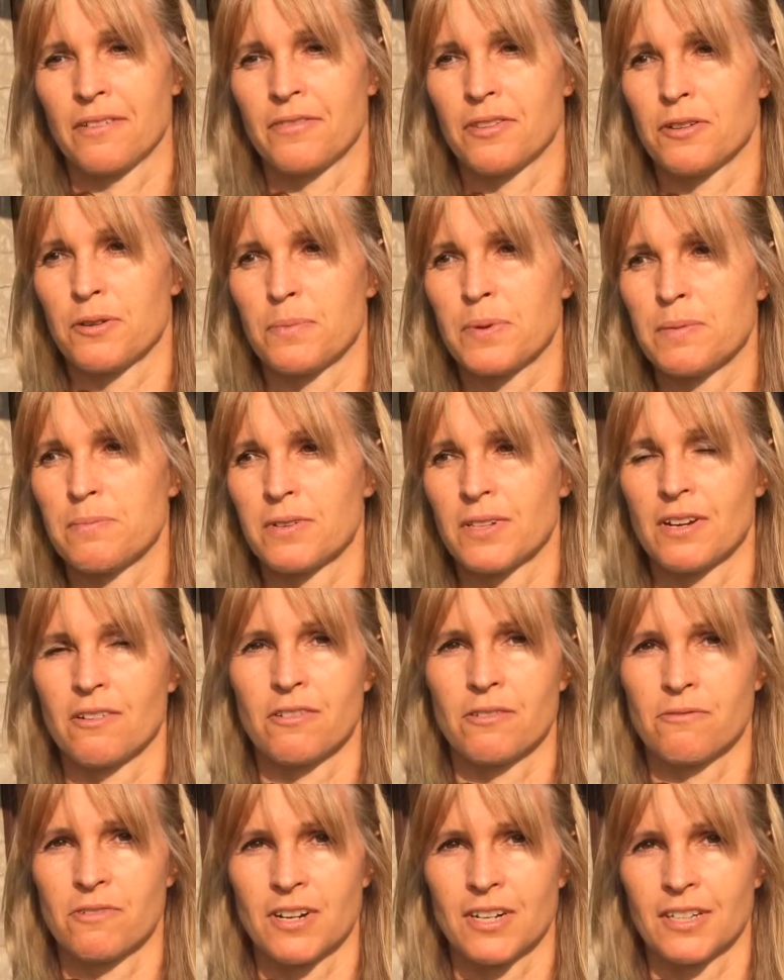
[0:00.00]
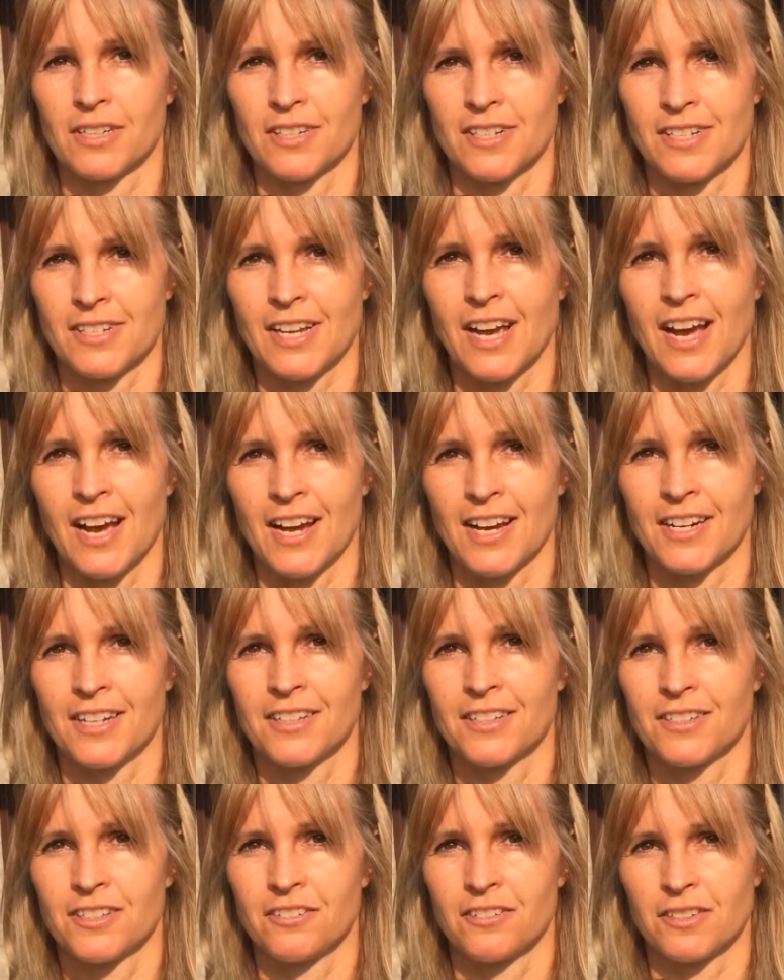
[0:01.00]
there were people that would work on the side,
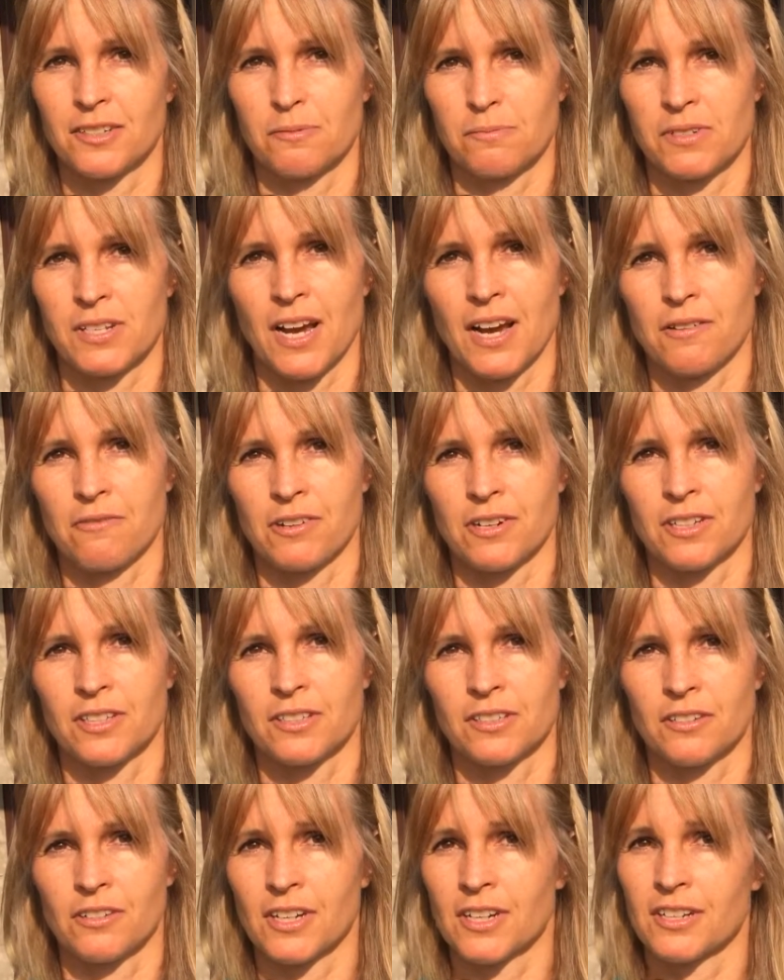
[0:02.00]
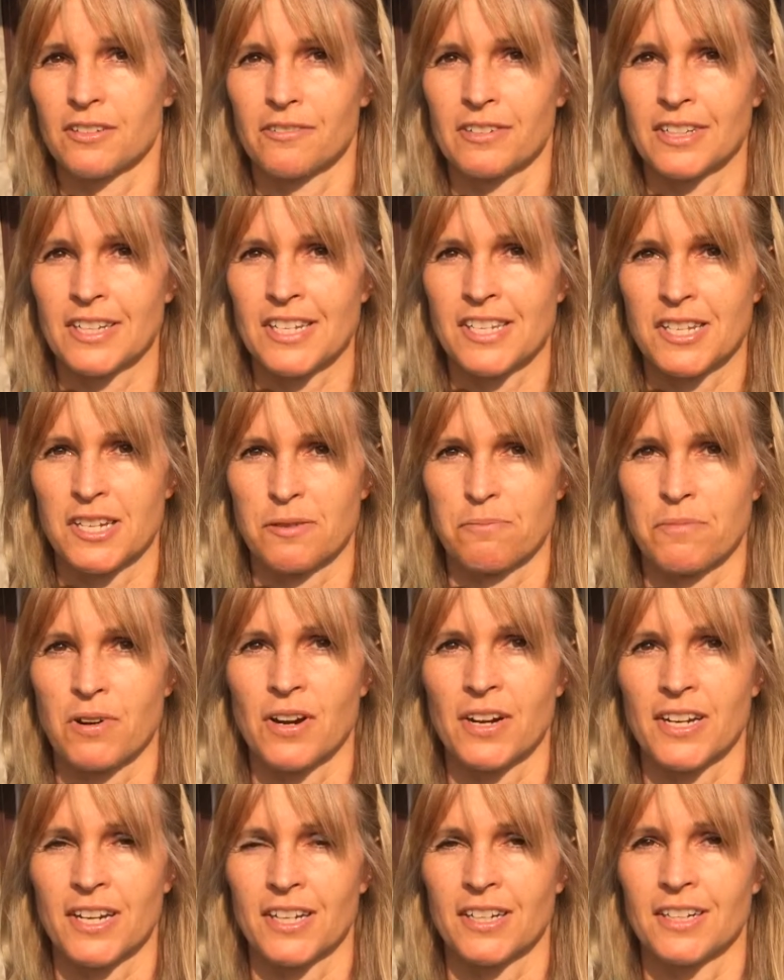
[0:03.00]
doing some side work, so I could really see a
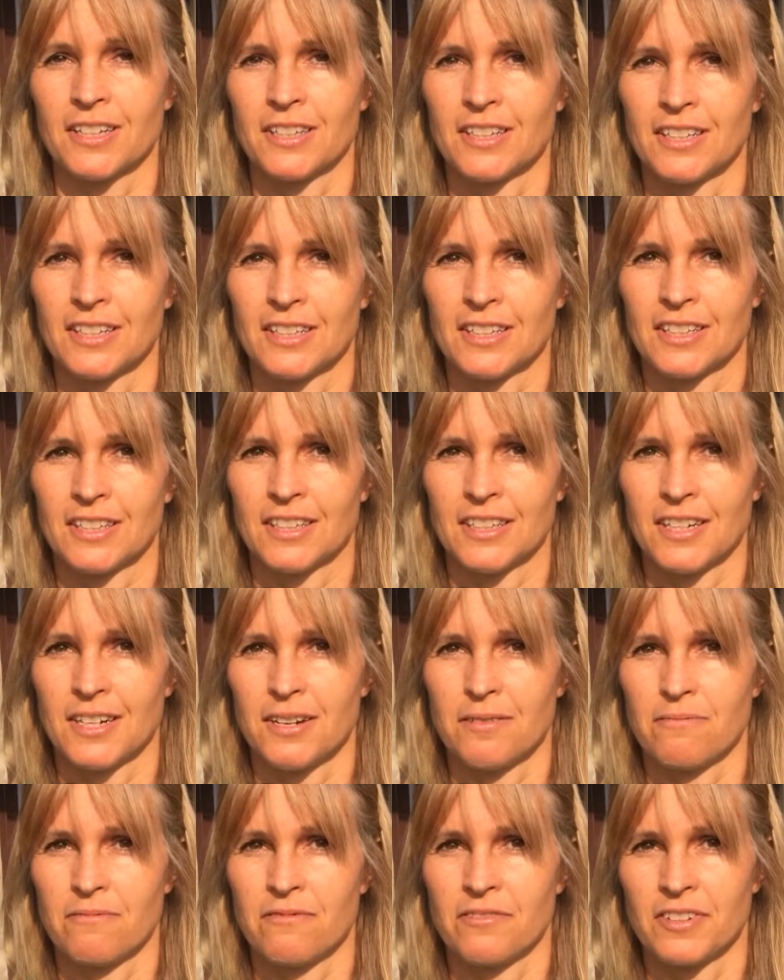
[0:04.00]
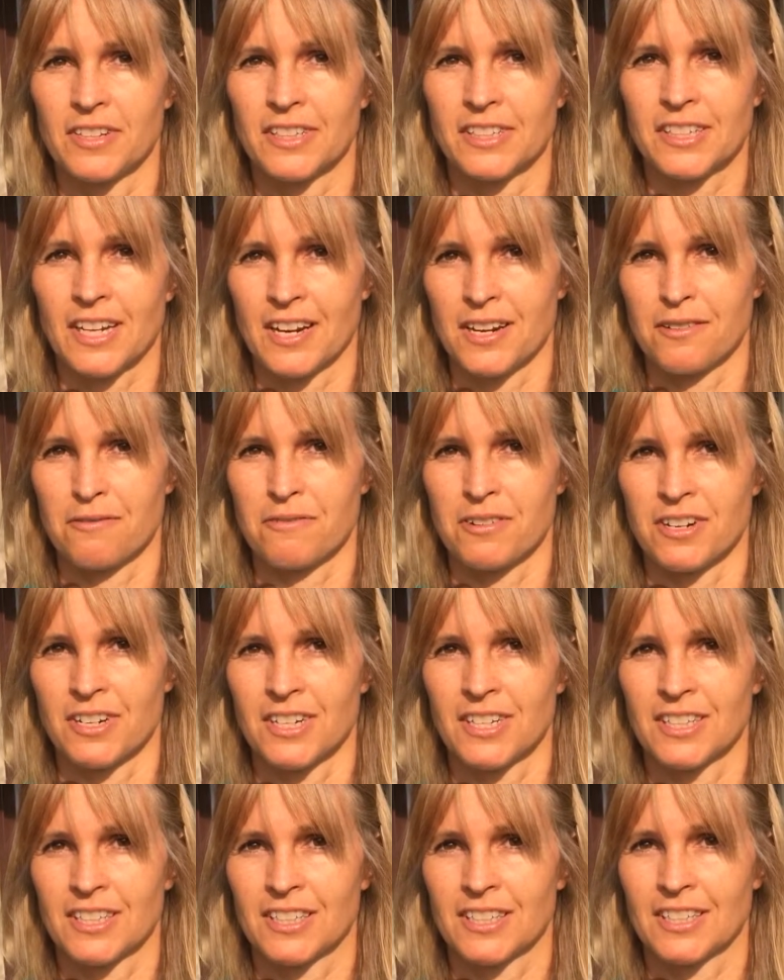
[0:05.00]
market for this kind of work
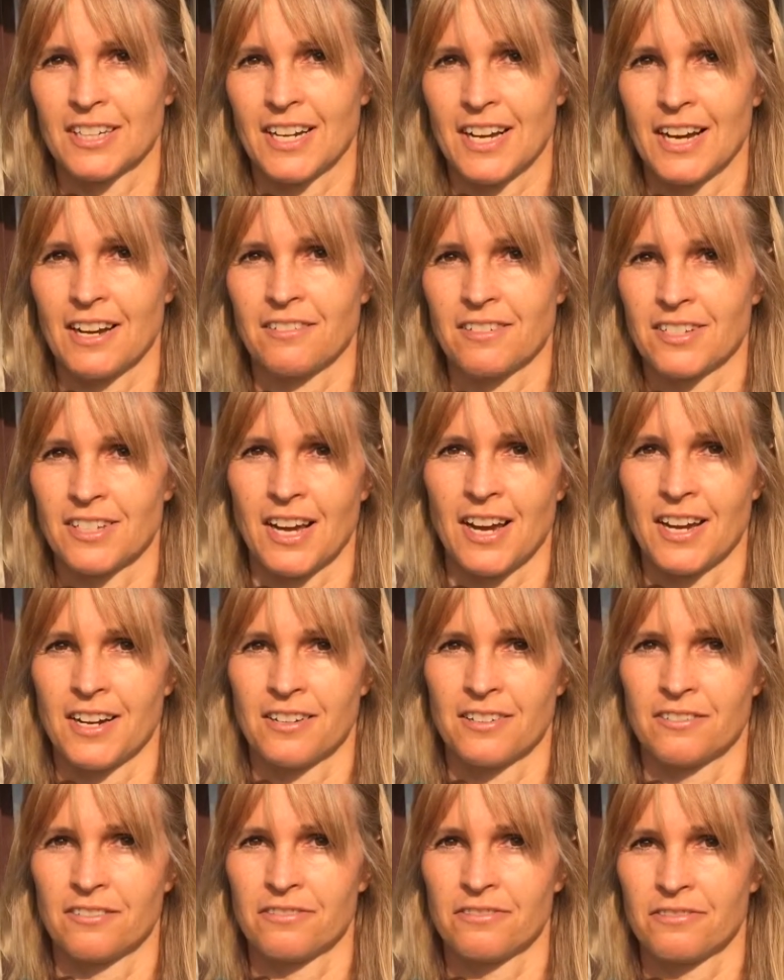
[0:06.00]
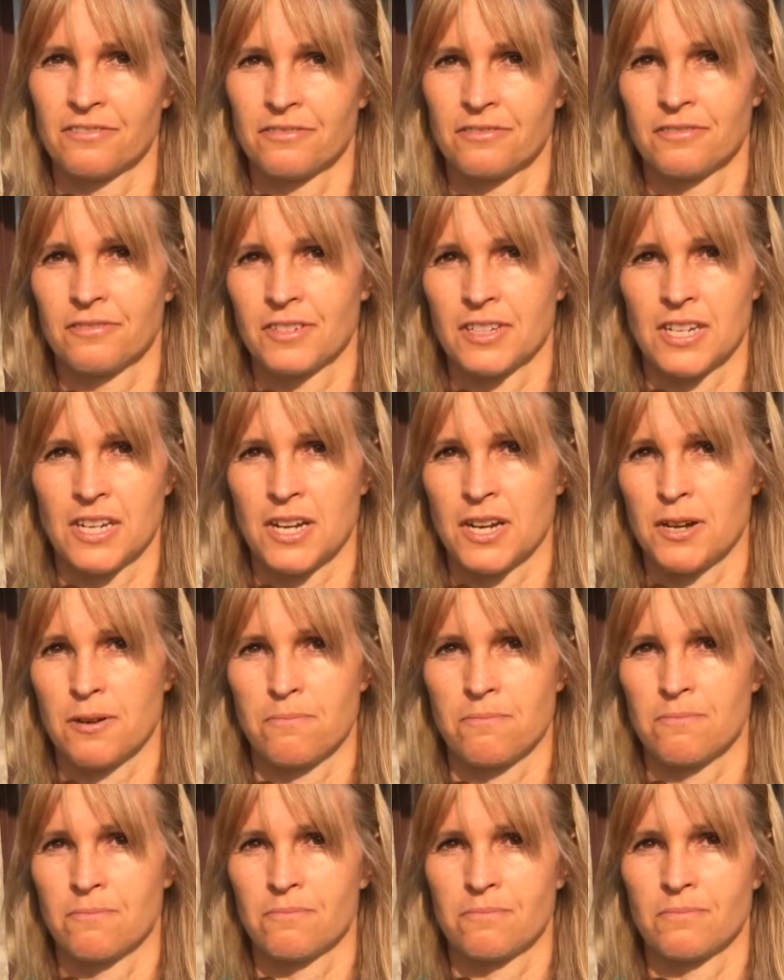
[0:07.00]
outside of
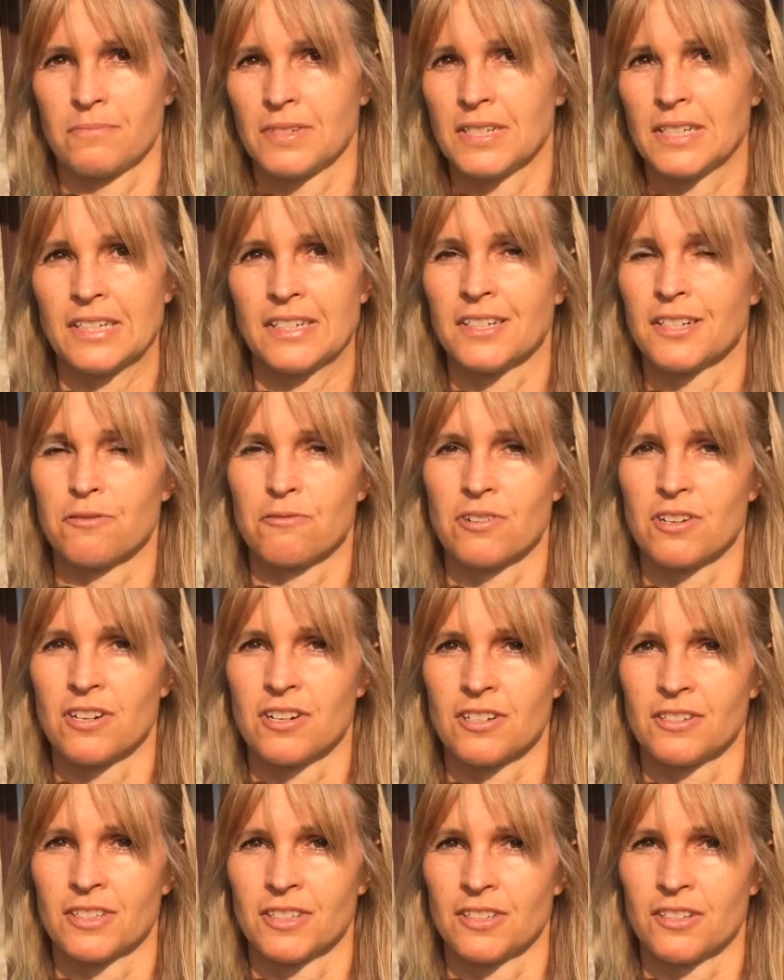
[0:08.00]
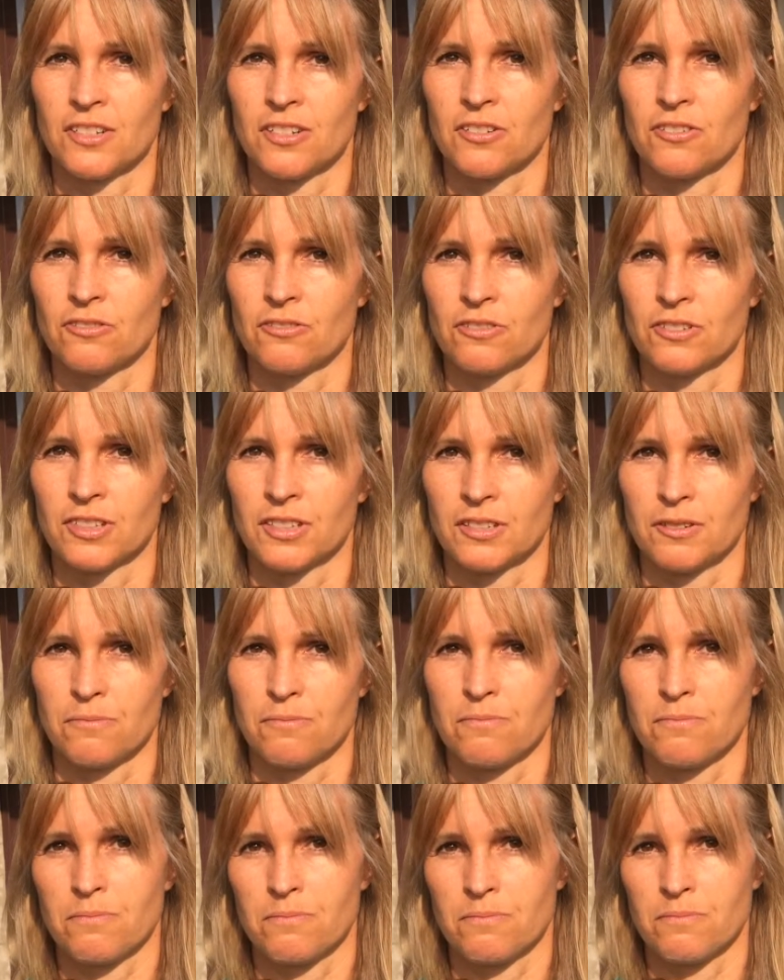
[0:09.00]
Disney World and zoos and
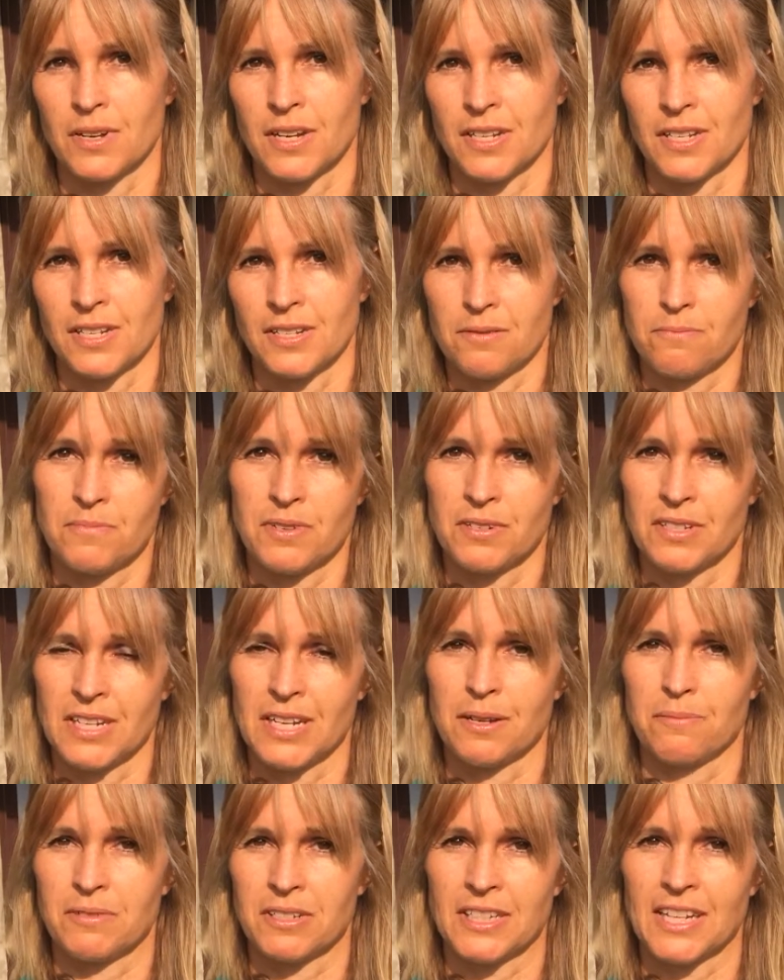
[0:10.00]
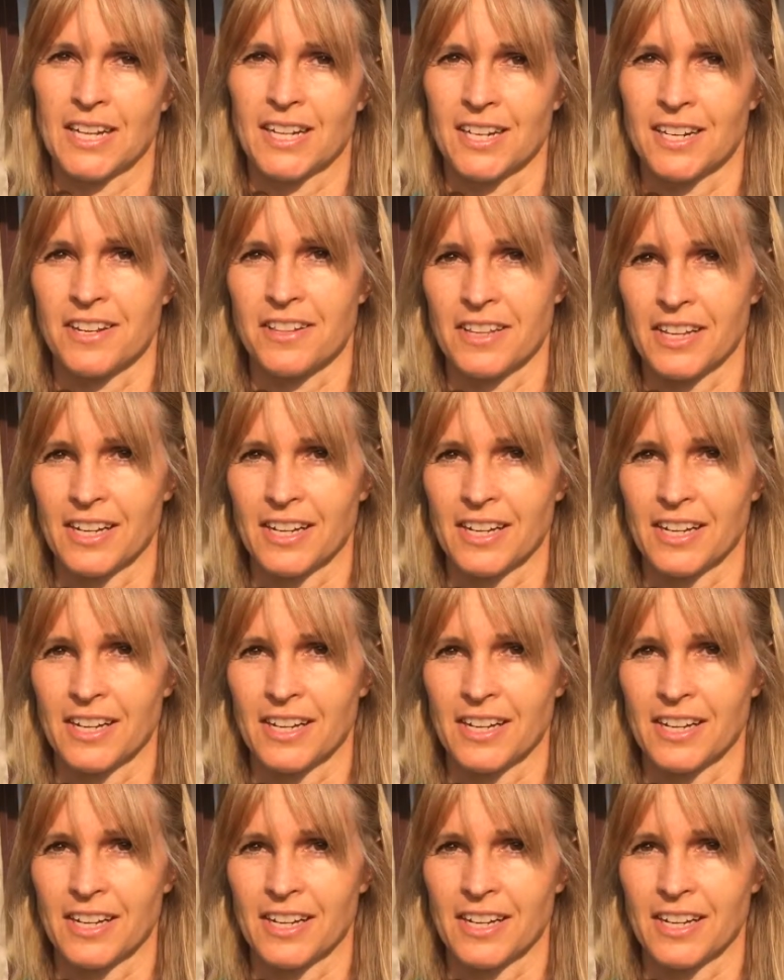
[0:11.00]
museums and that kind of